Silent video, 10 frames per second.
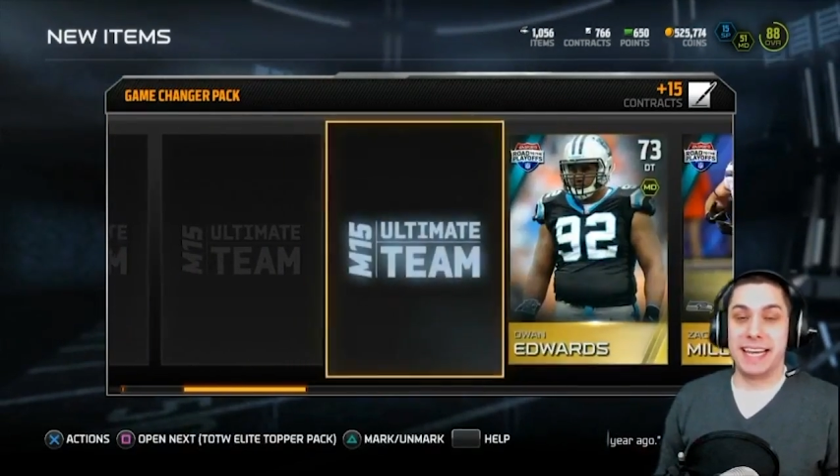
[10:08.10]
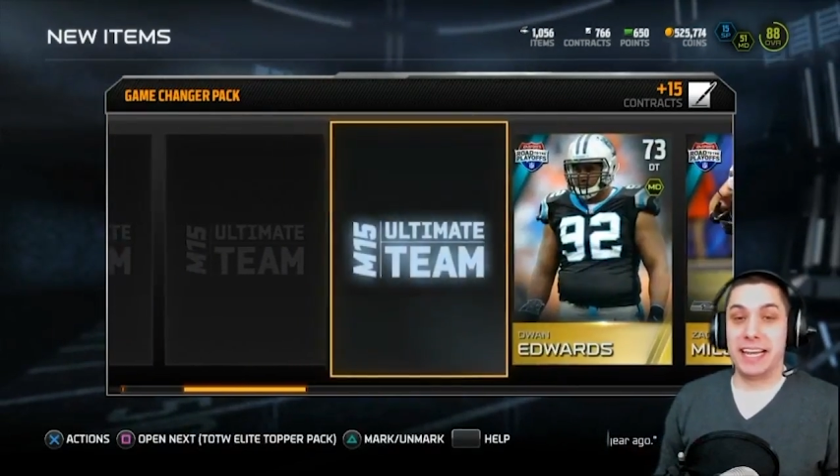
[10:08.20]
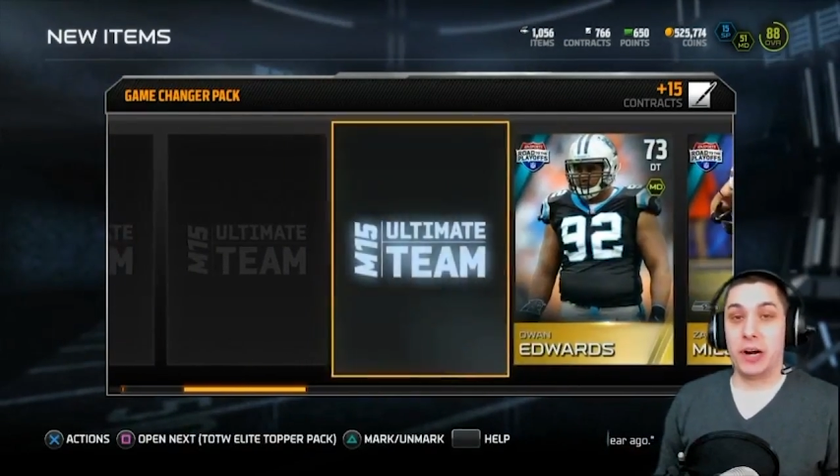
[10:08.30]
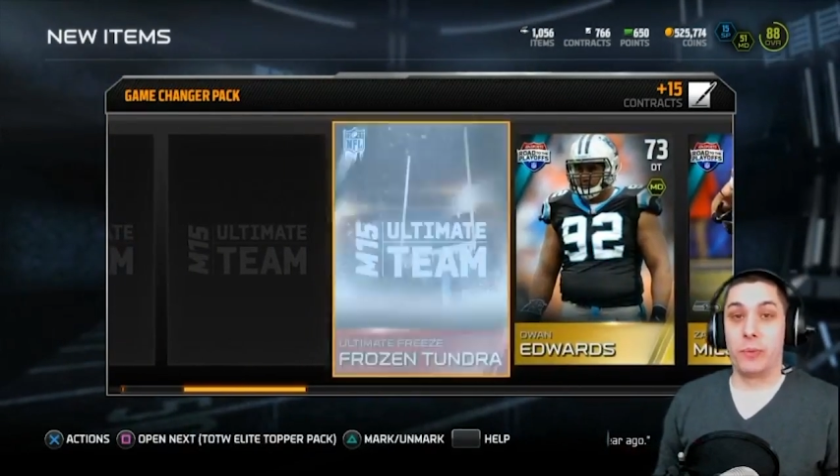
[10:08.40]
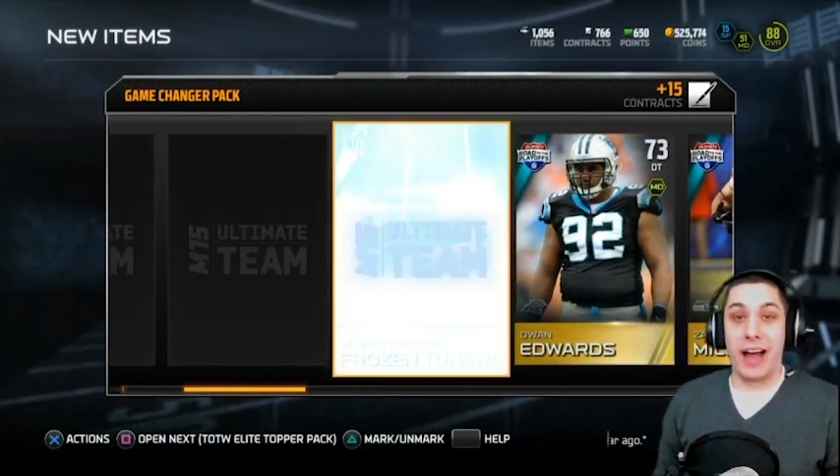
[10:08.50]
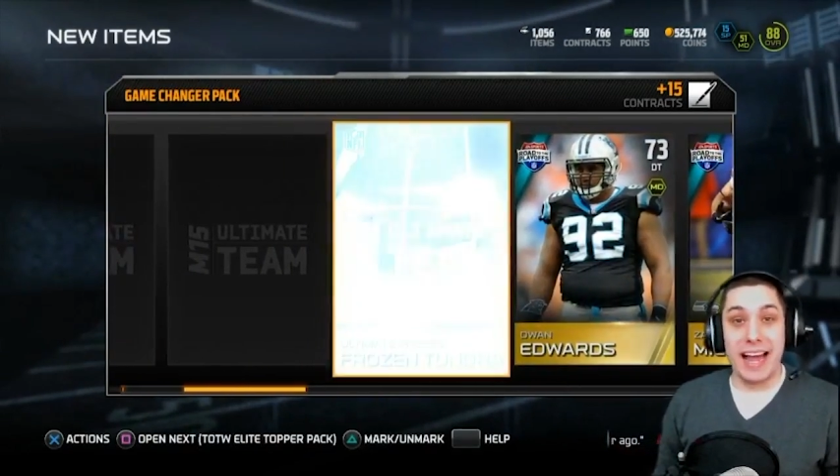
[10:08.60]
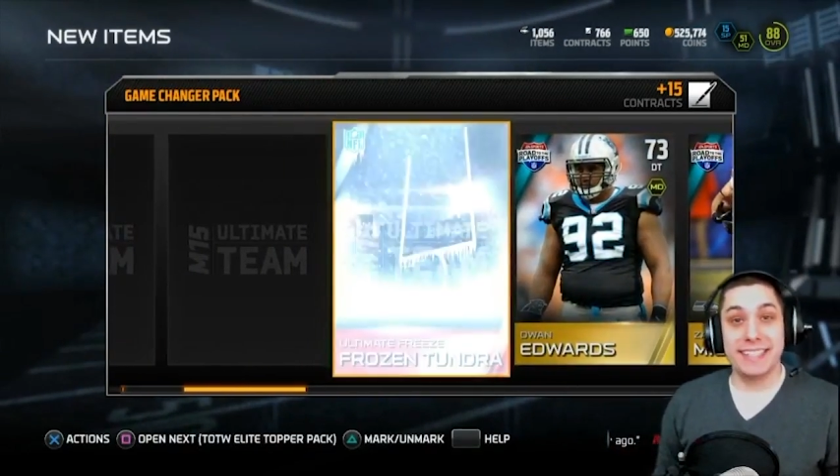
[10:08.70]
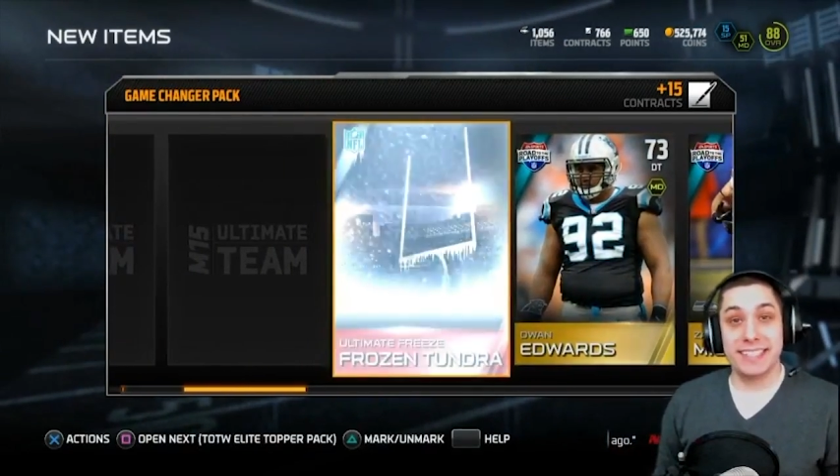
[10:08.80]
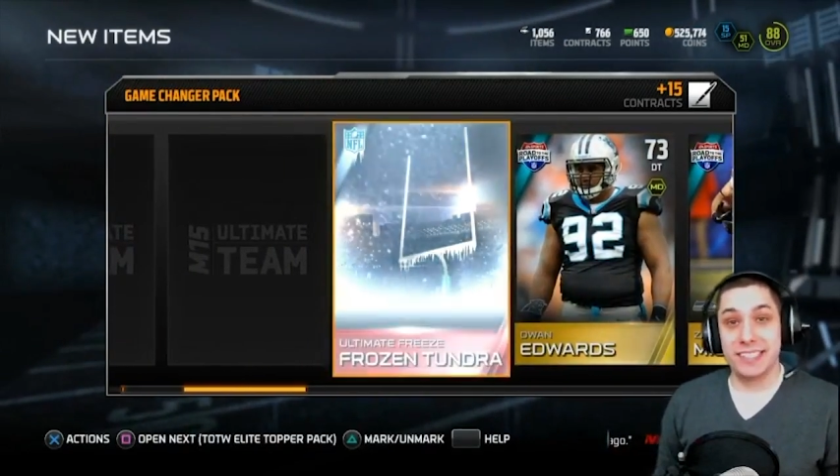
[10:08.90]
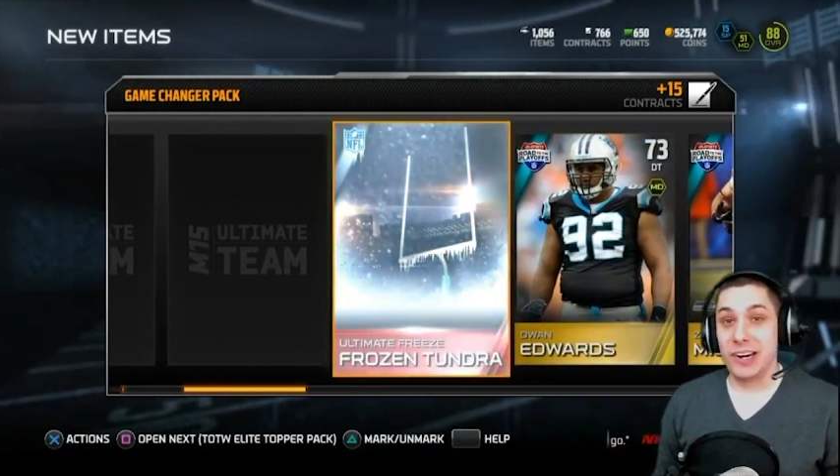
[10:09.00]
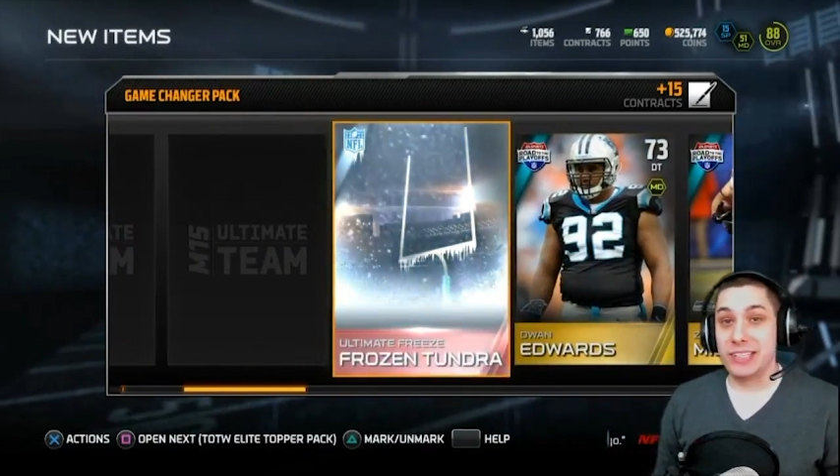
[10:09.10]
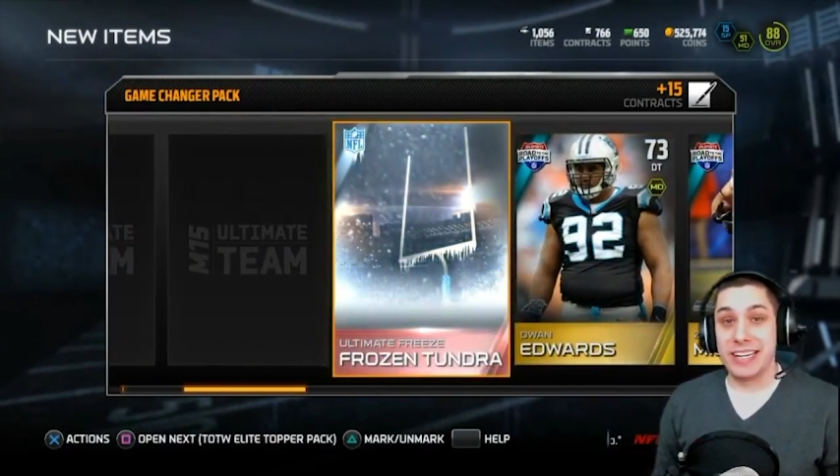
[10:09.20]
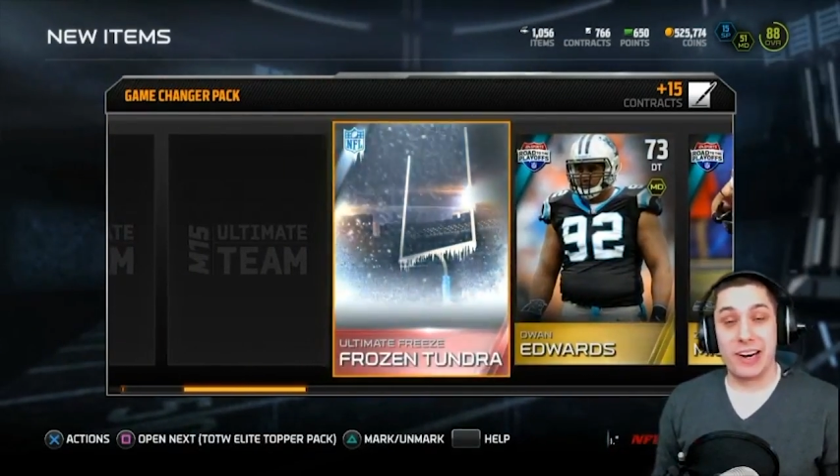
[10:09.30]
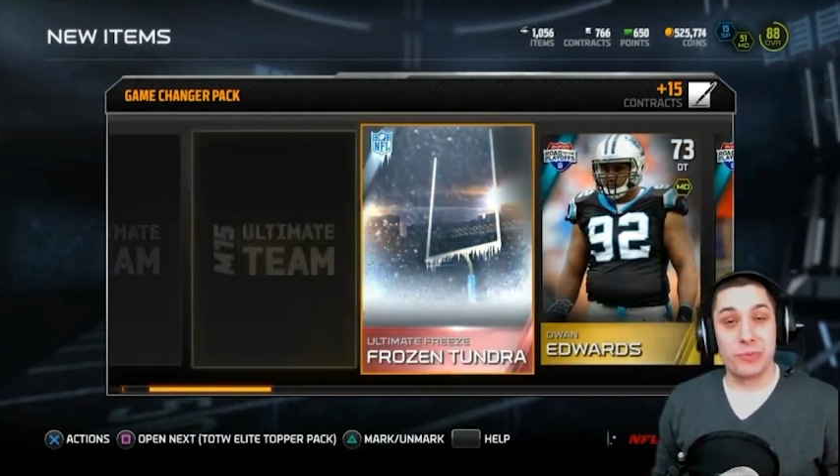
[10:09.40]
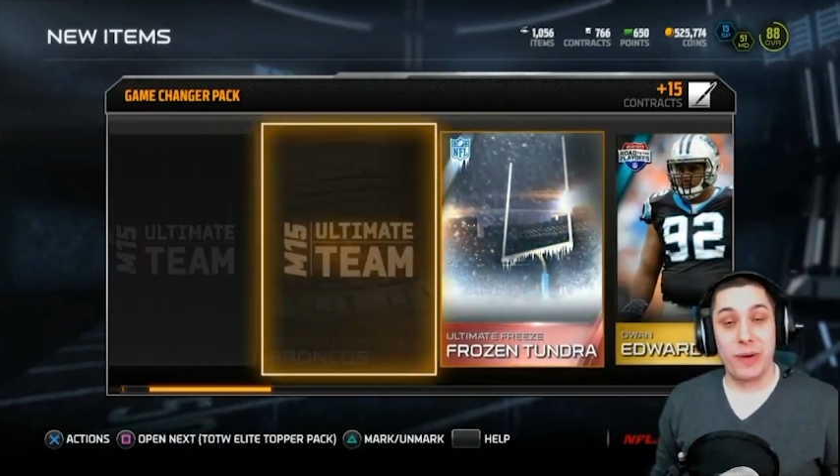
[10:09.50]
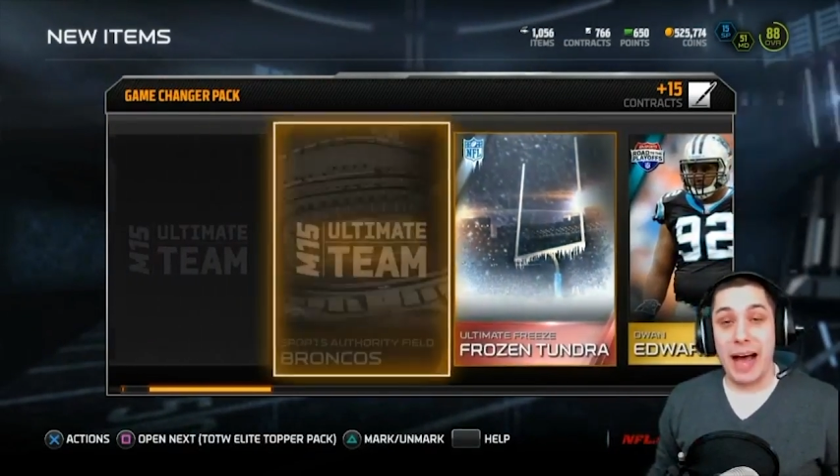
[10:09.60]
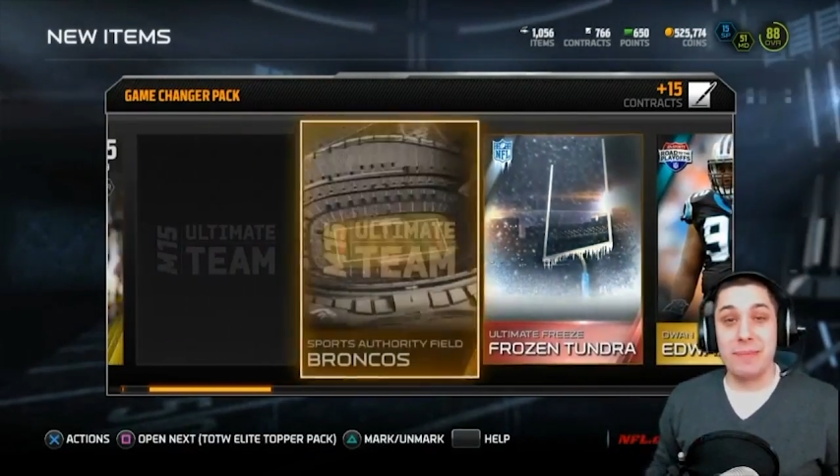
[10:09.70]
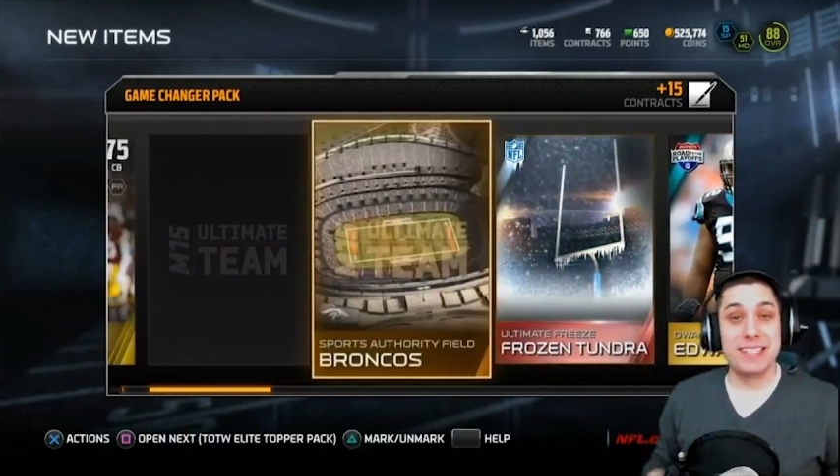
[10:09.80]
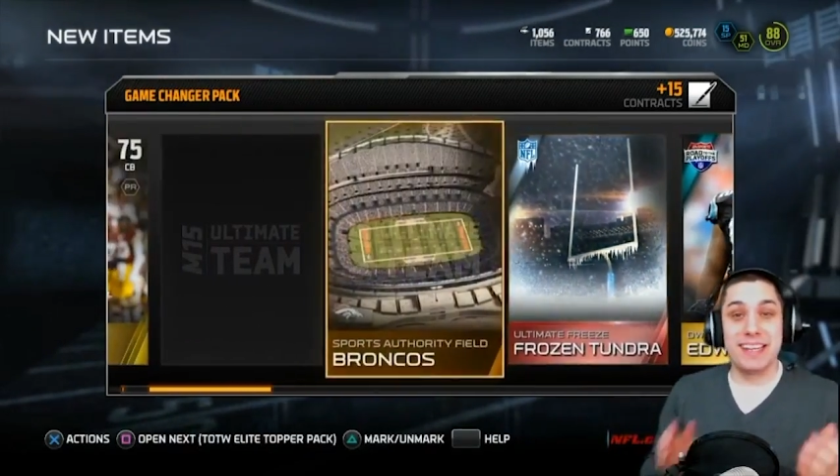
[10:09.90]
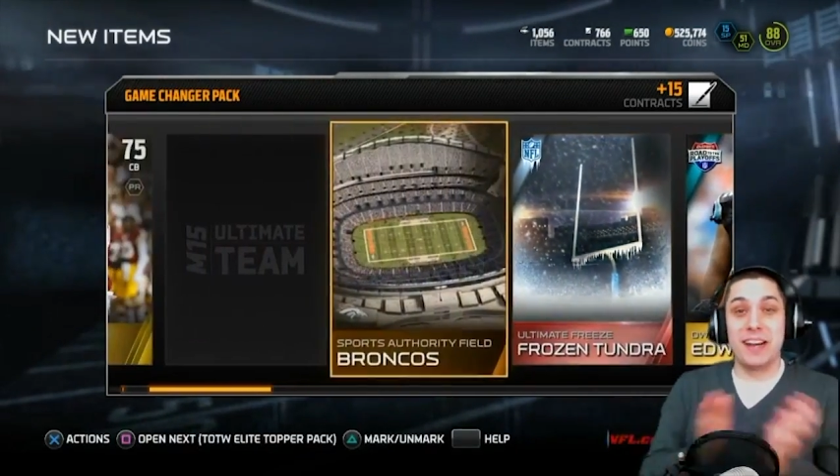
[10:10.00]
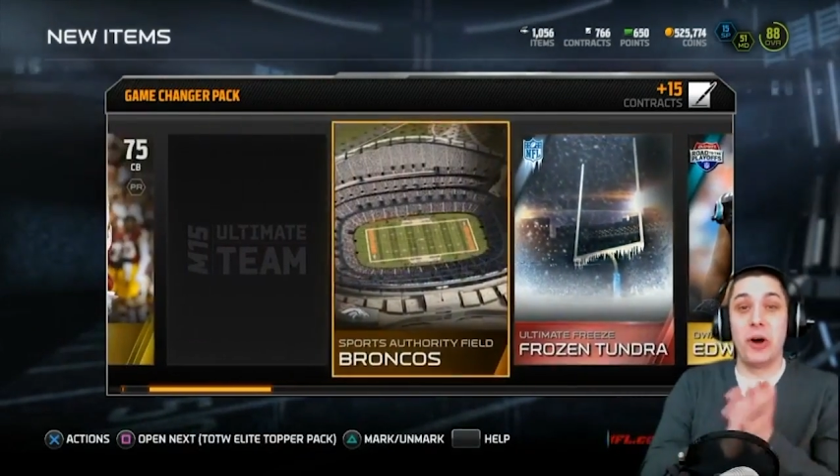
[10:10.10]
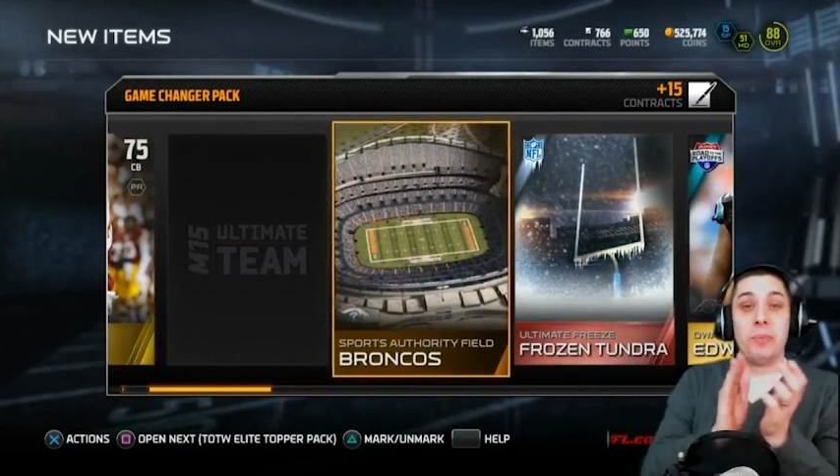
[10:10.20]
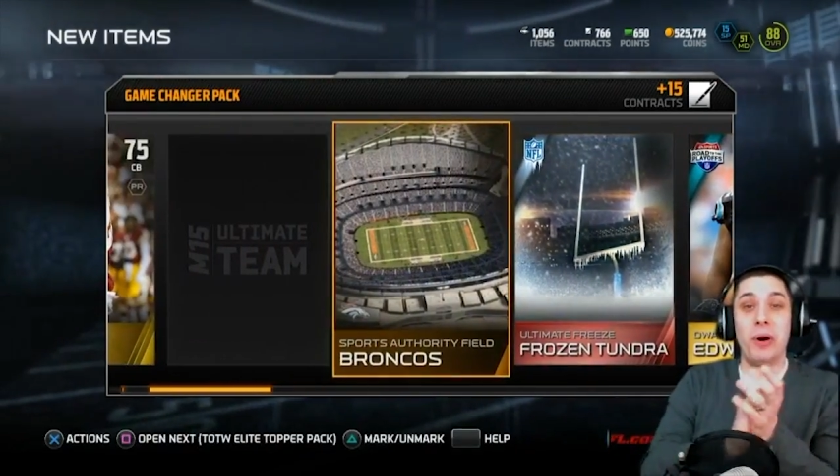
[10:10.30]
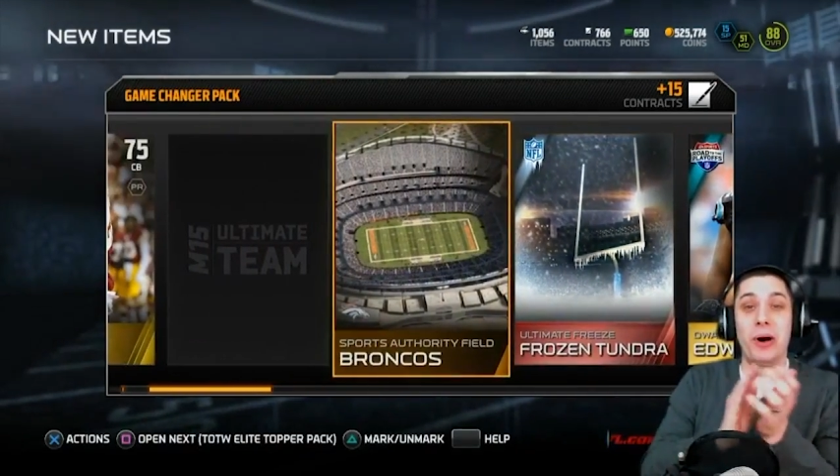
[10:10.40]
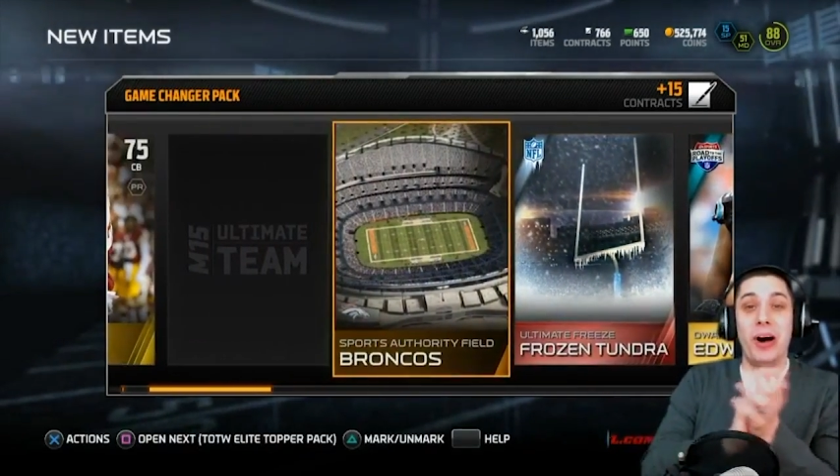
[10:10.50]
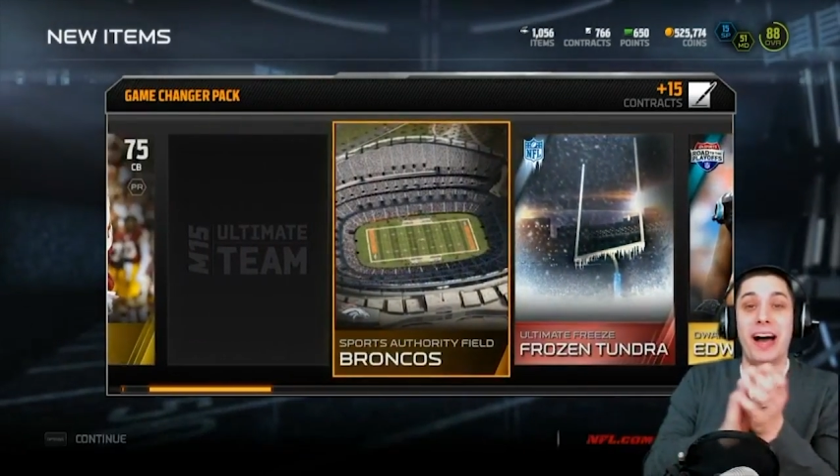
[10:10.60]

Dwan Edwards, Frozen Tundra,